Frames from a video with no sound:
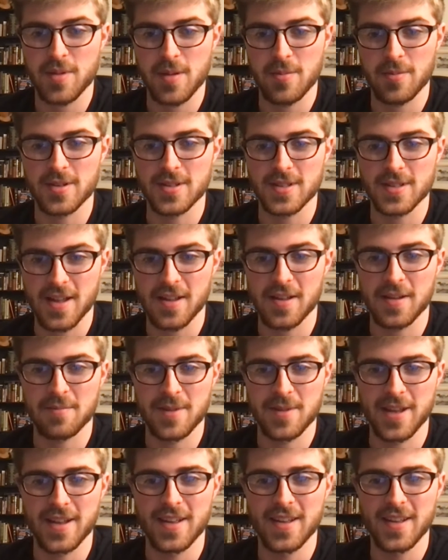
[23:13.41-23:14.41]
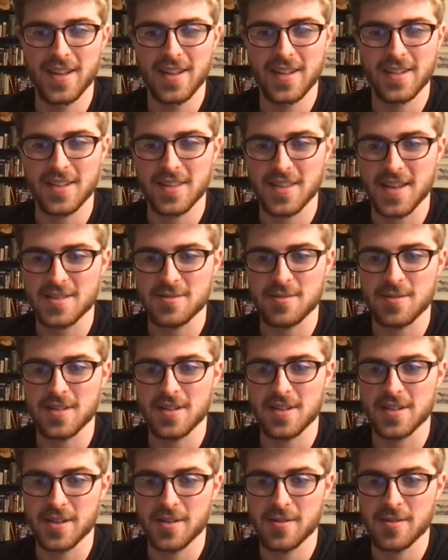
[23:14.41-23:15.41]
People are telling me that that's what
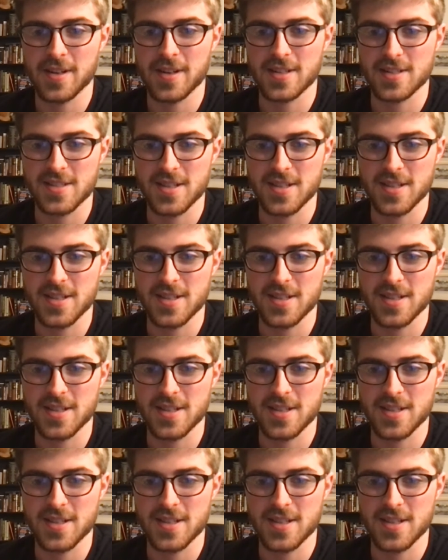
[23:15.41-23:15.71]
they're doing.